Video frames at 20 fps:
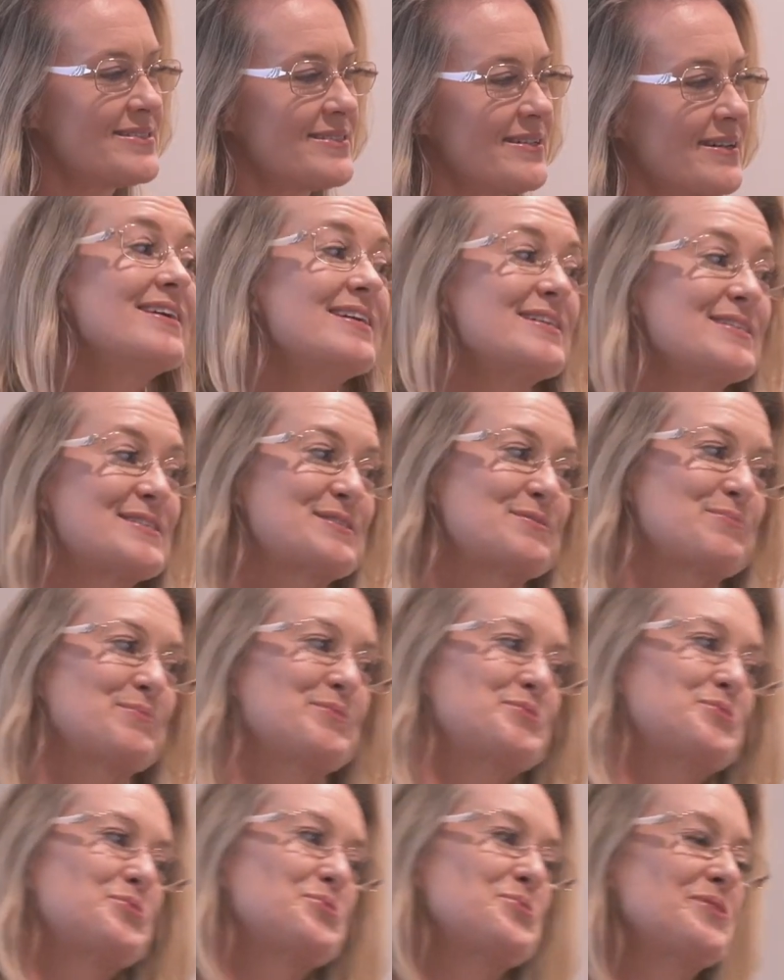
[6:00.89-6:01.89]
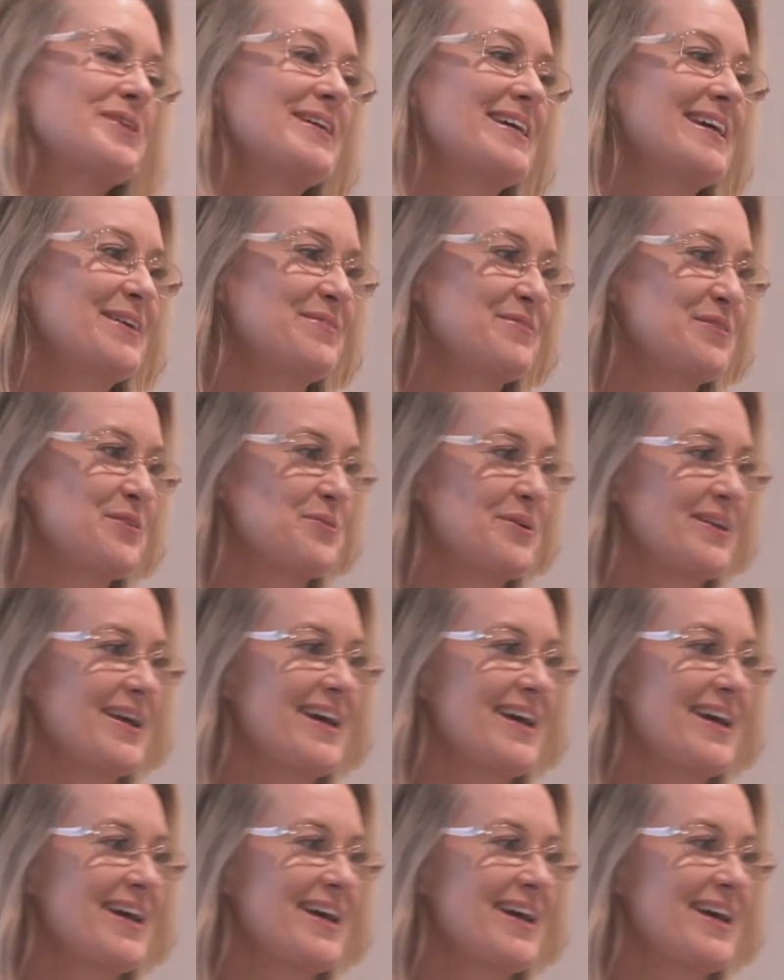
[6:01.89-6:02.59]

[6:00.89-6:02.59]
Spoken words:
This will truly give you an